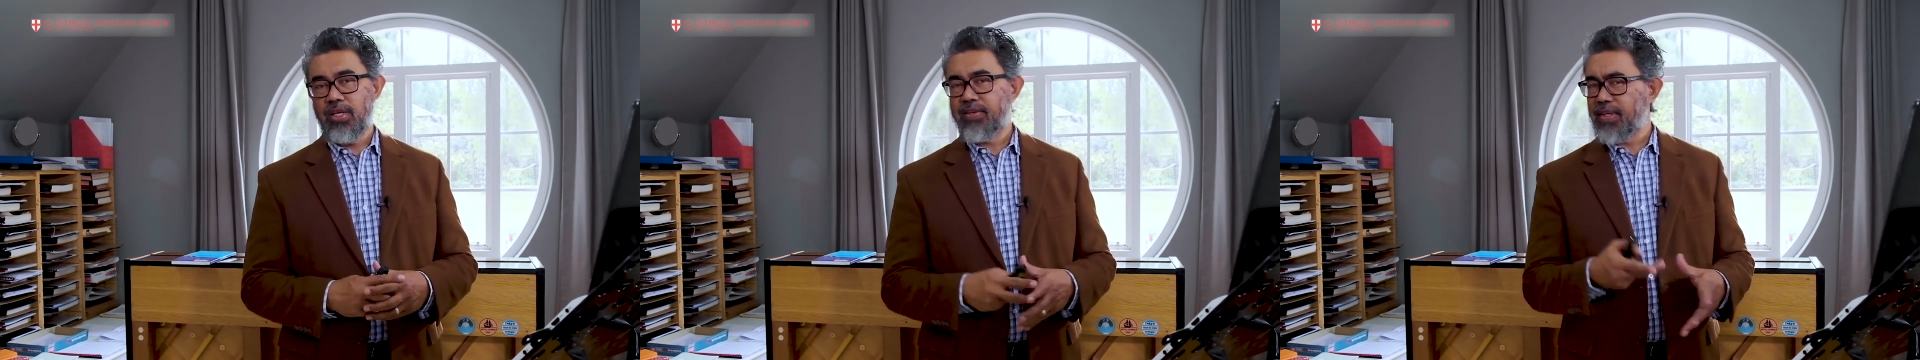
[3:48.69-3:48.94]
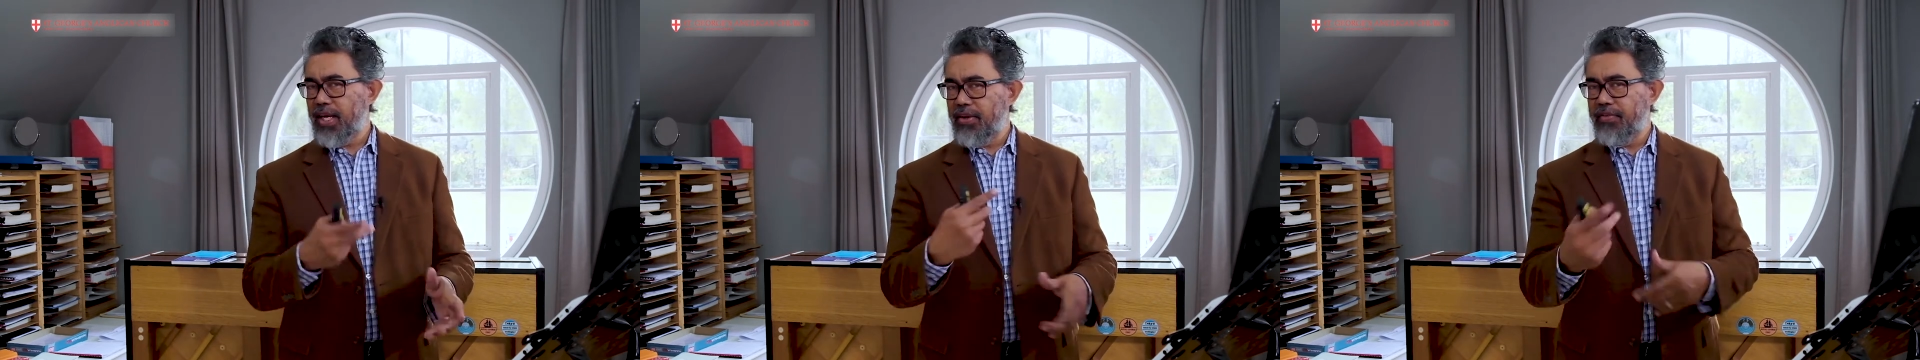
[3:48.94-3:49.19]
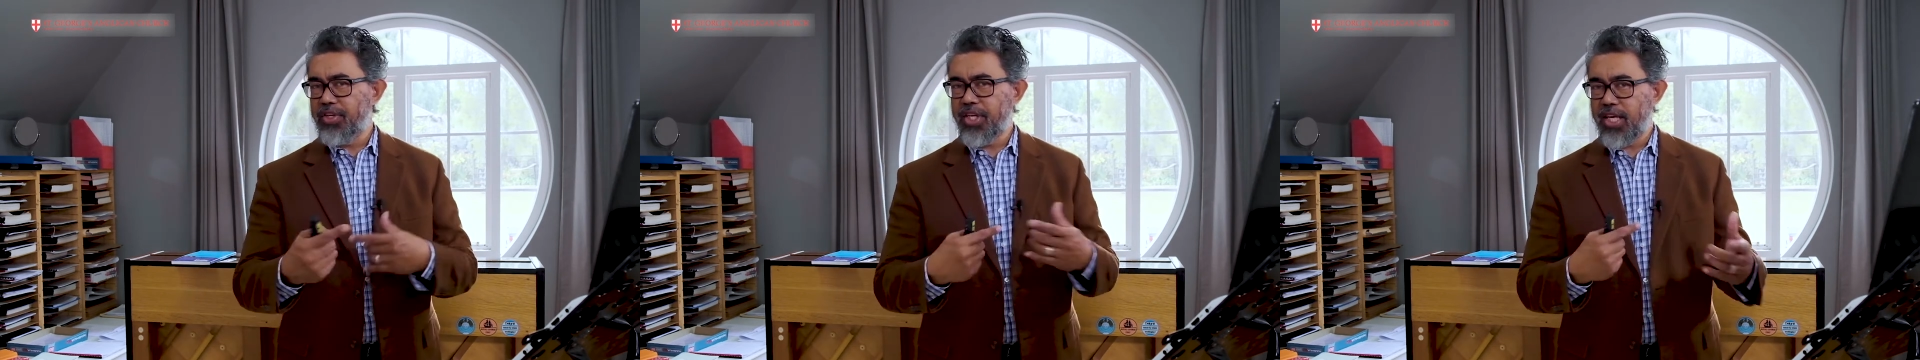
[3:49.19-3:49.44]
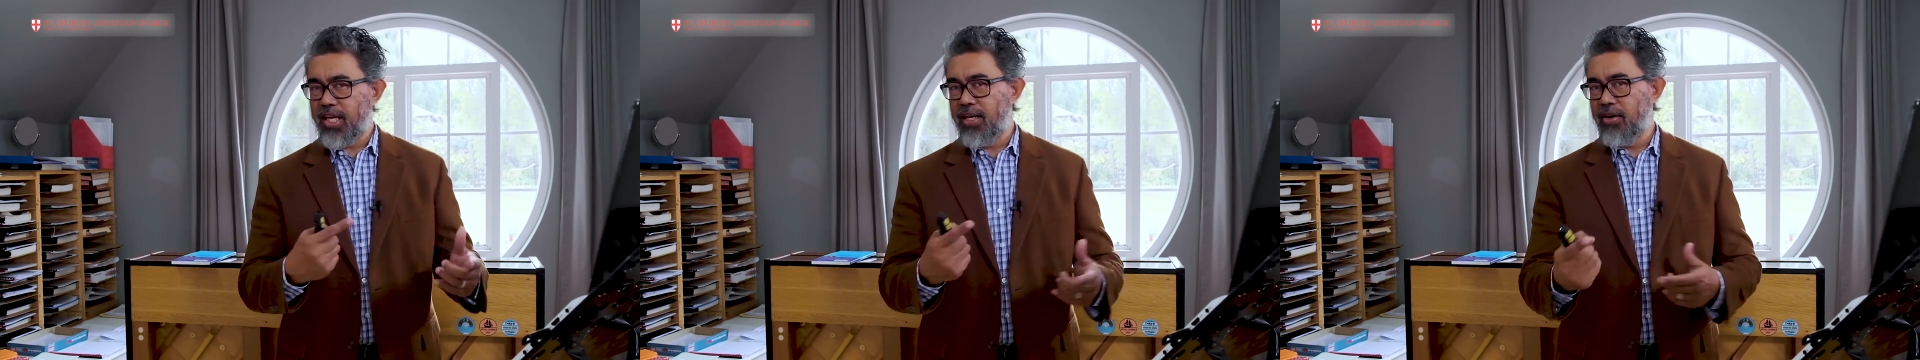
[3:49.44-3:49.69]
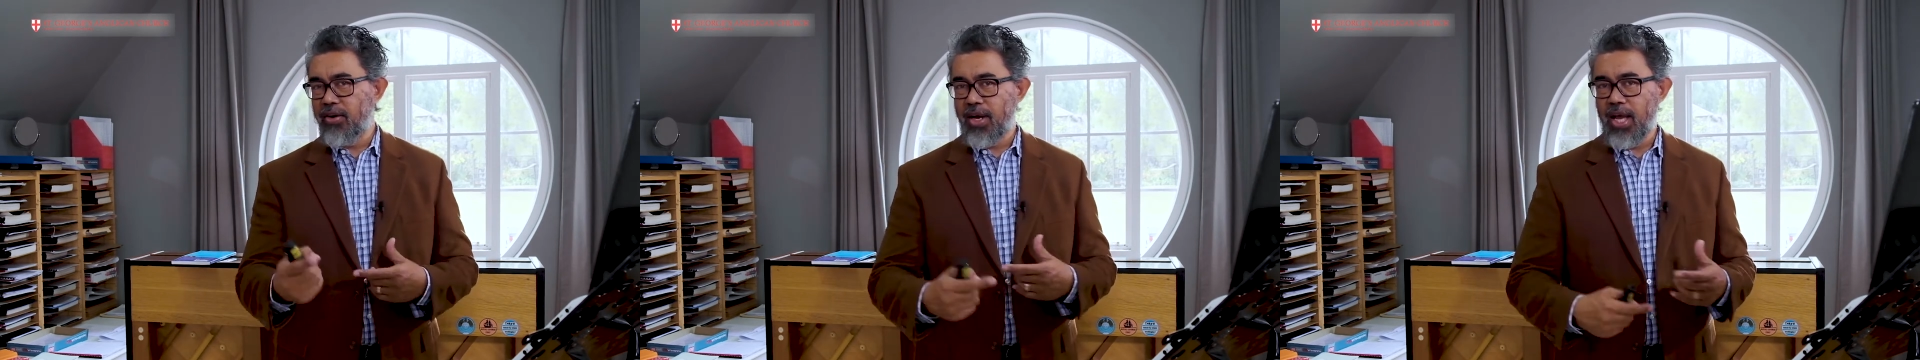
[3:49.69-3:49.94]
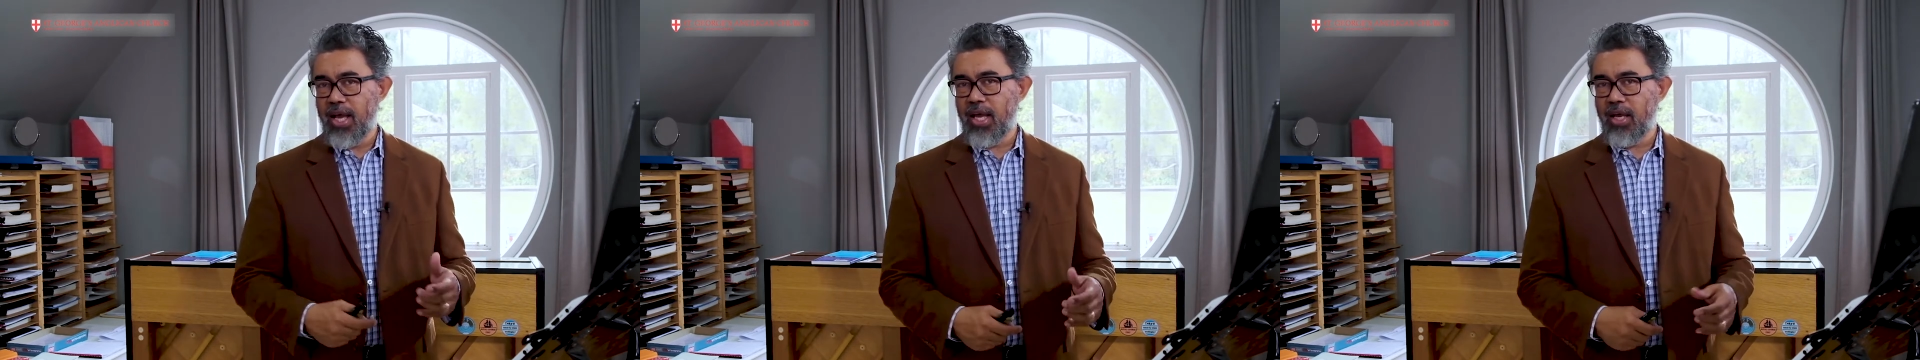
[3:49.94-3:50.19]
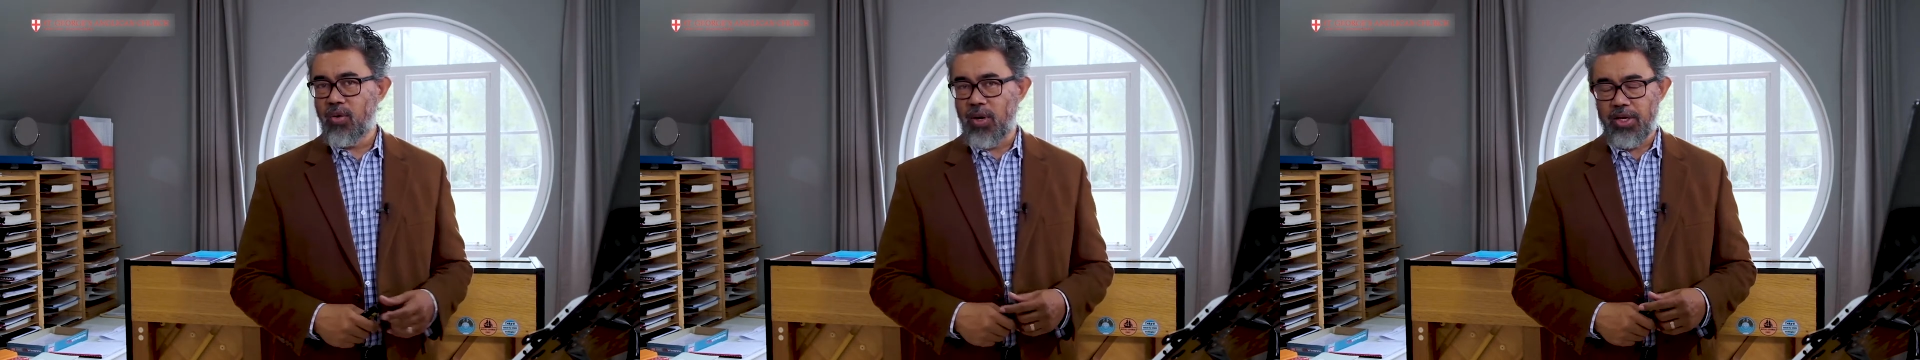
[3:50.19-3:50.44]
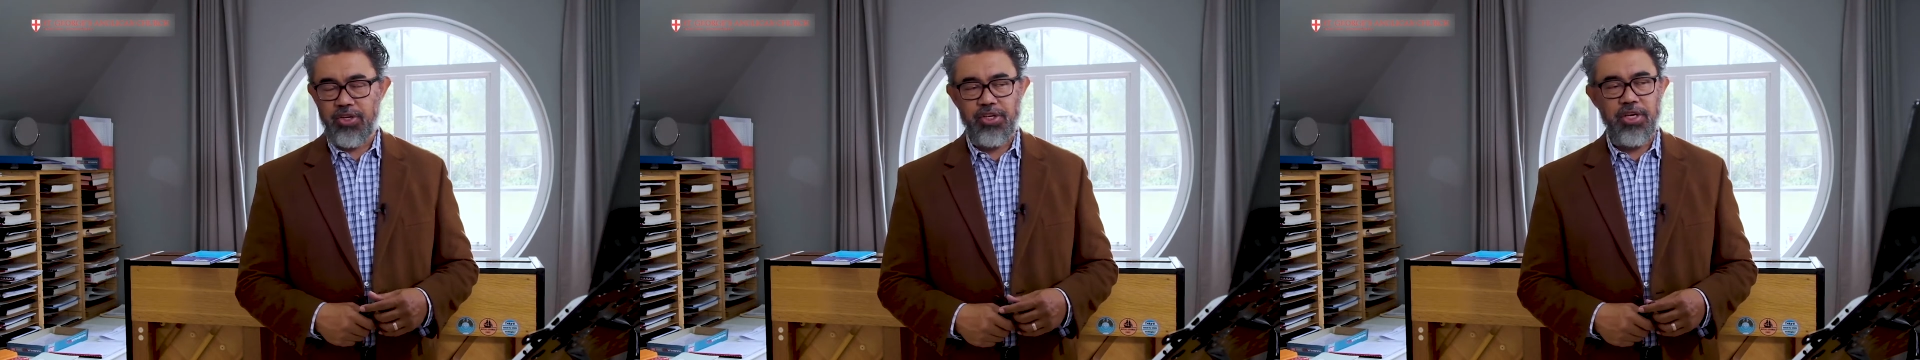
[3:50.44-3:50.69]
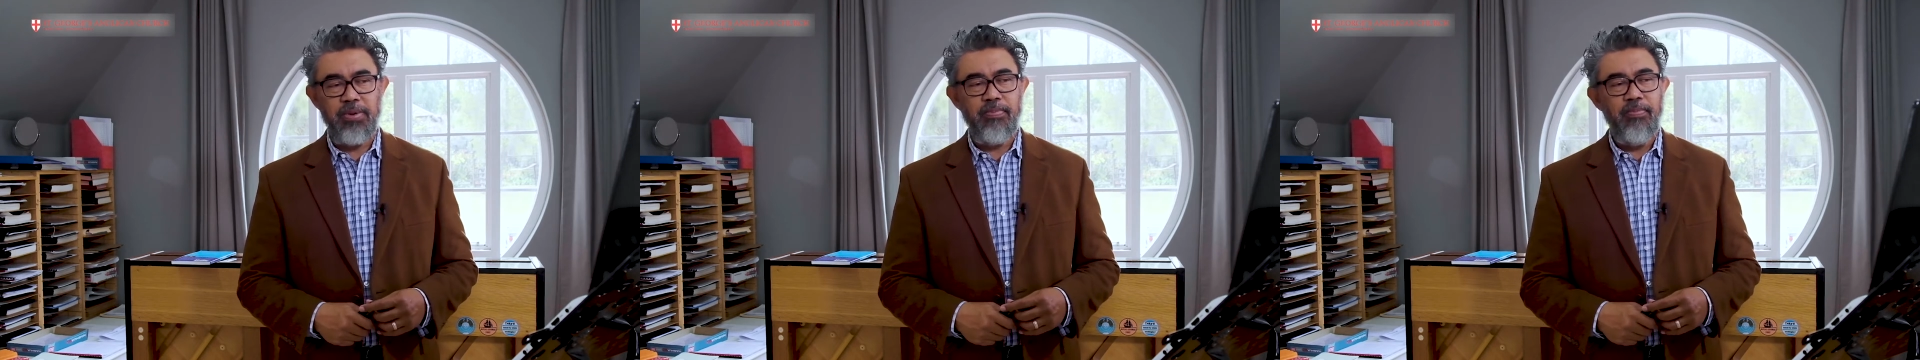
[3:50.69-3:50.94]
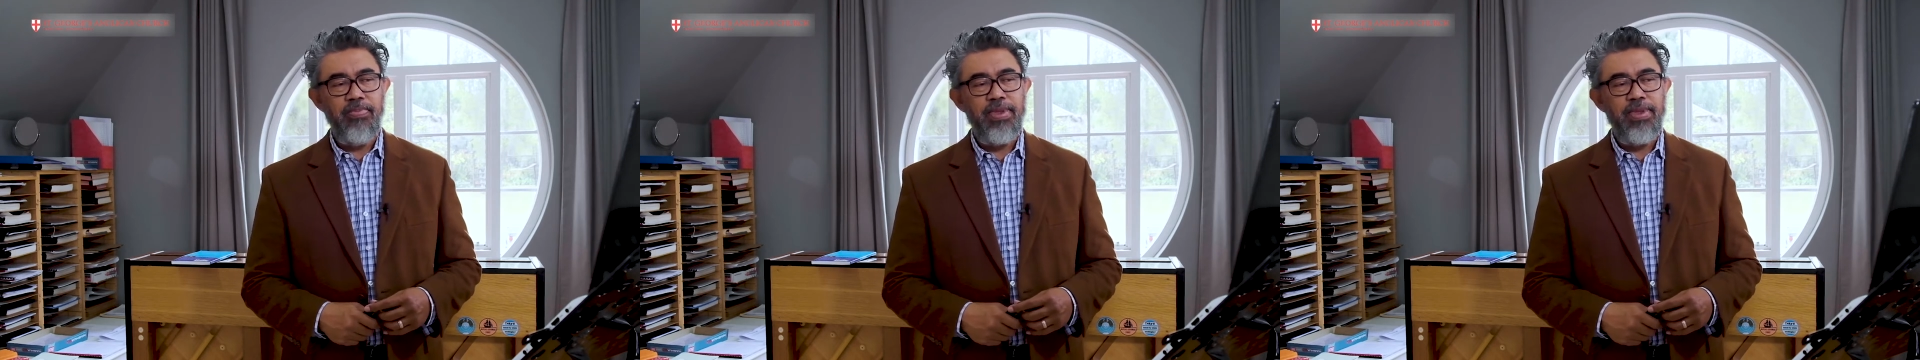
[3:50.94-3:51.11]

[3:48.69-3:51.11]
It's kind of a chicken or egg question.